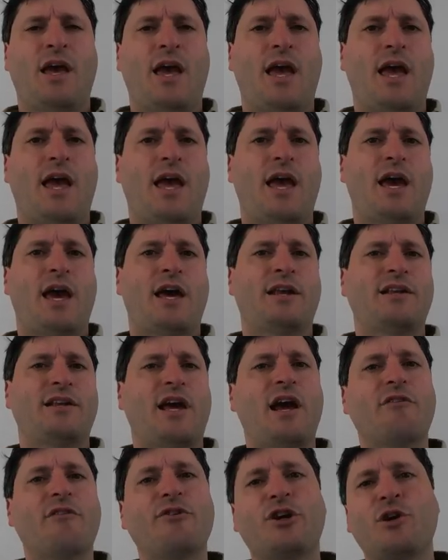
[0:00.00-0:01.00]
and
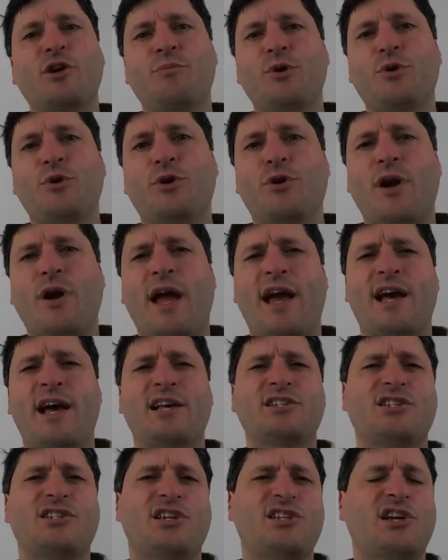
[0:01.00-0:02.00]
every computer
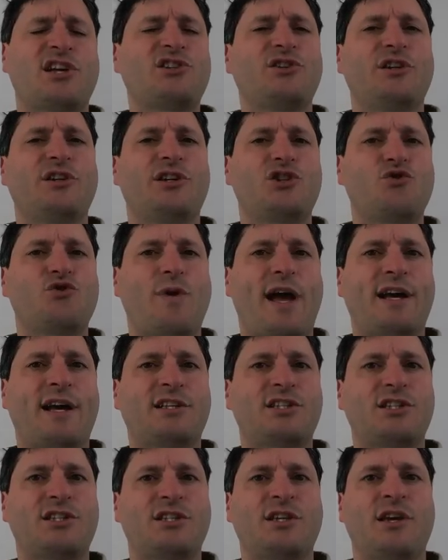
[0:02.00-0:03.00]
has essentially an
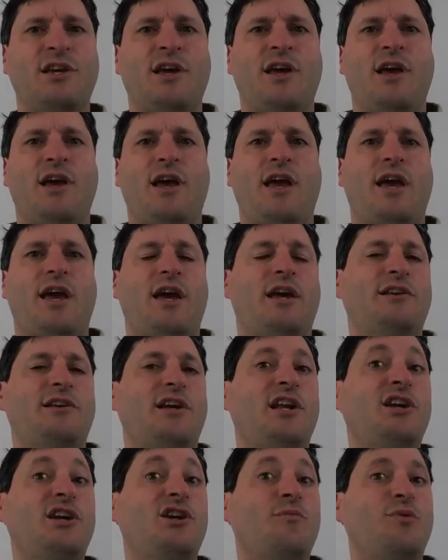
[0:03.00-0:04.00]
address, and
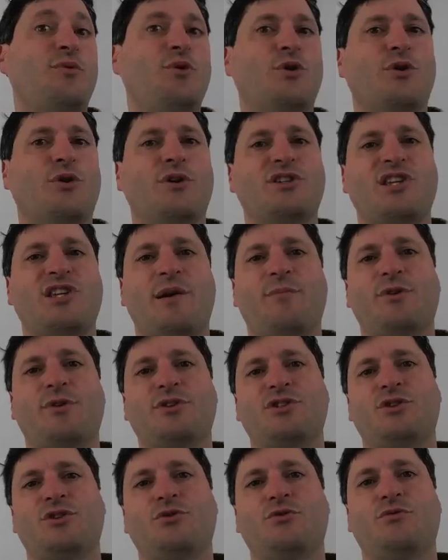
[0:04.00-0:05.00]
any computer is able
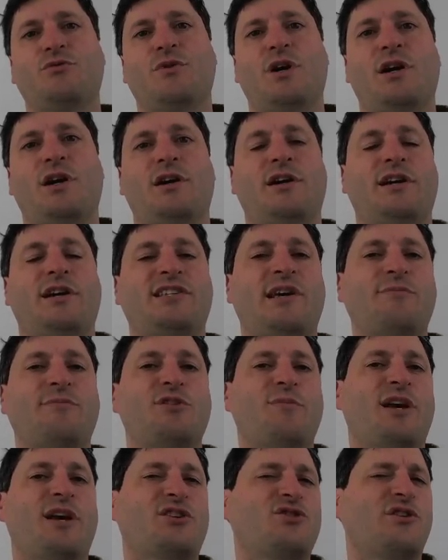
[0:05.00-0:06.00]
to attempt to
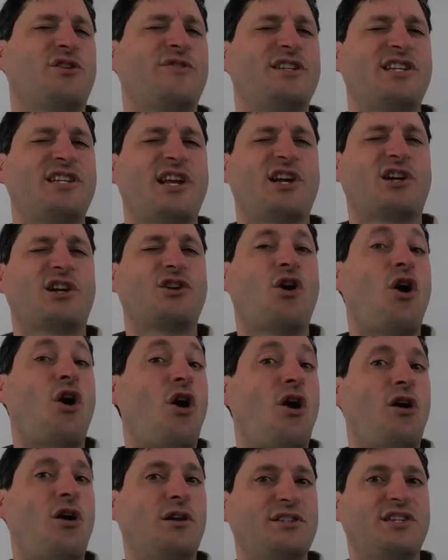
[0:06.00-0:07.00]
make sort of a data
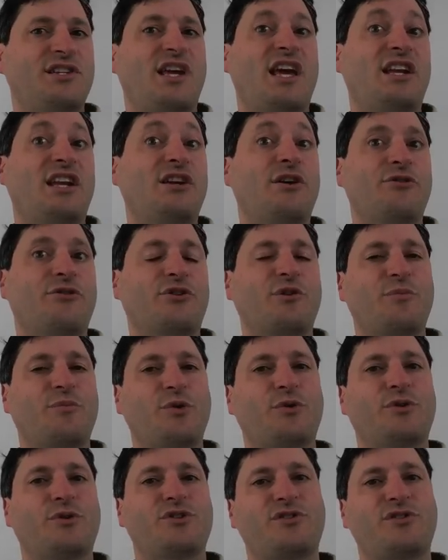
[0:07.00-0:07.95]
call to any other computer.